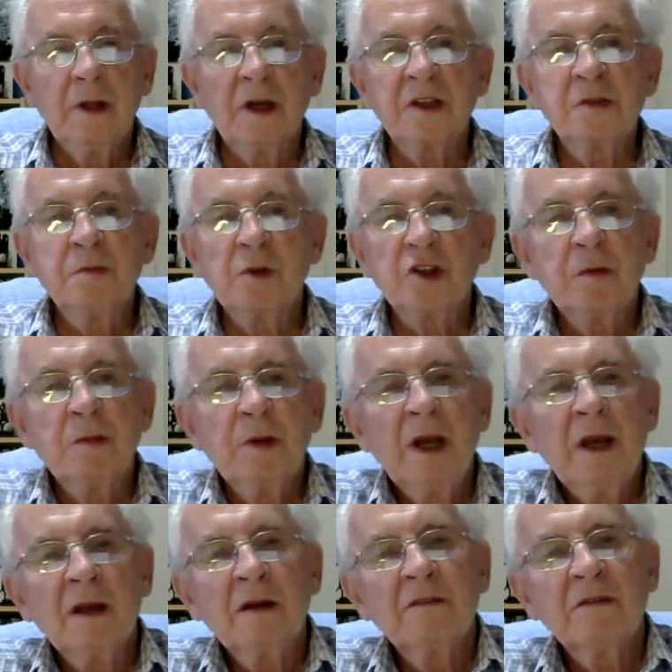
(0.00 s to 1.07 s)
There is much to
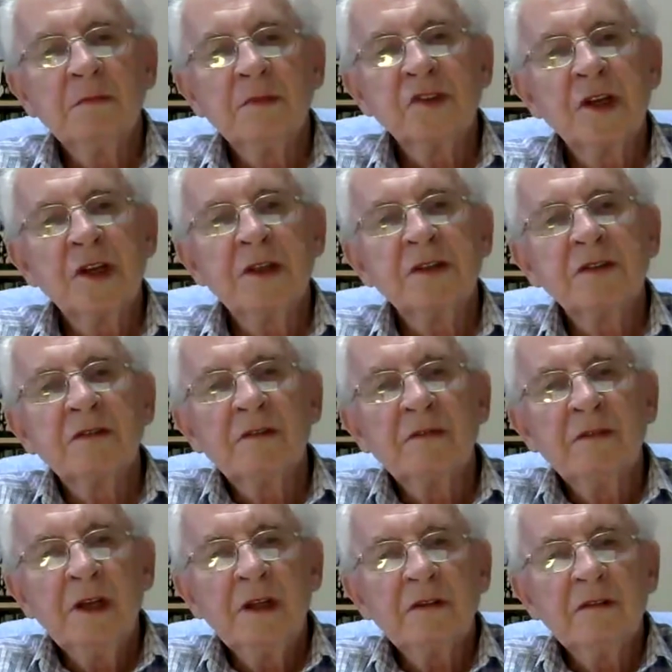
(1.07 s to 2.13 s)
be learned from the sense of
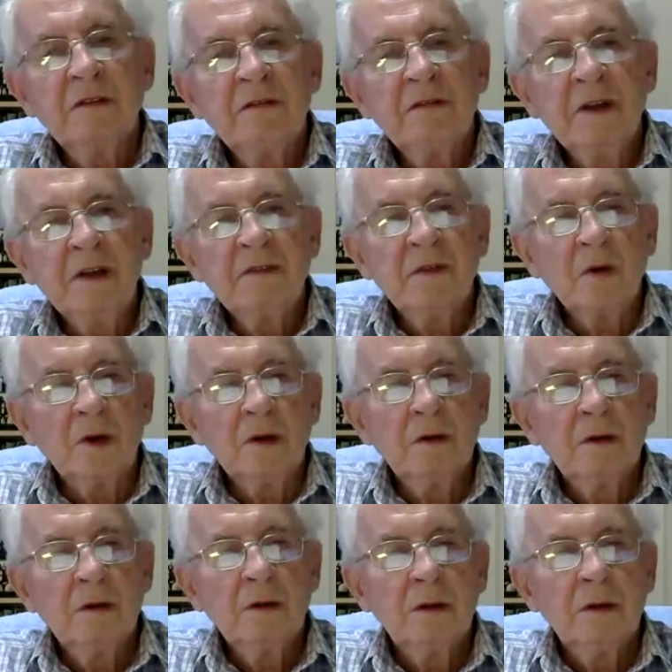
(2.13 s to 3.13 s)
the faith of the faithful.